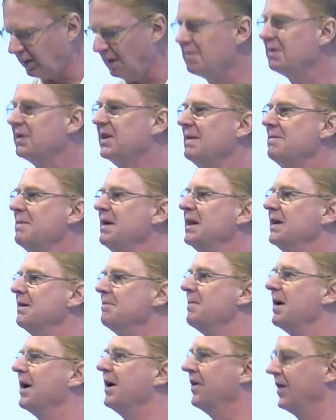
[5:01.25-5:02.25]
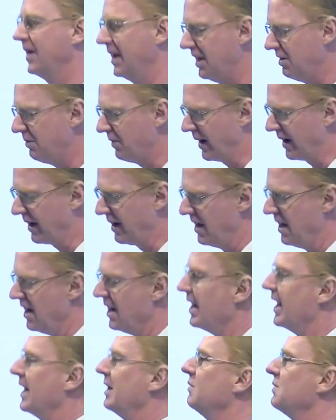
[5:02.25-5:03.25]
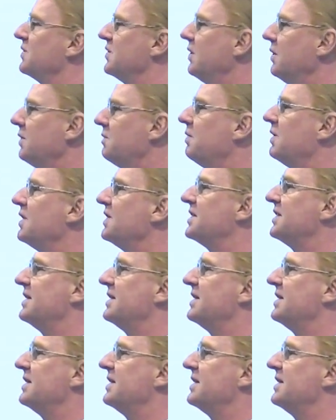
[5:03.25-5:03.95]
But they made them better anyway. And the result was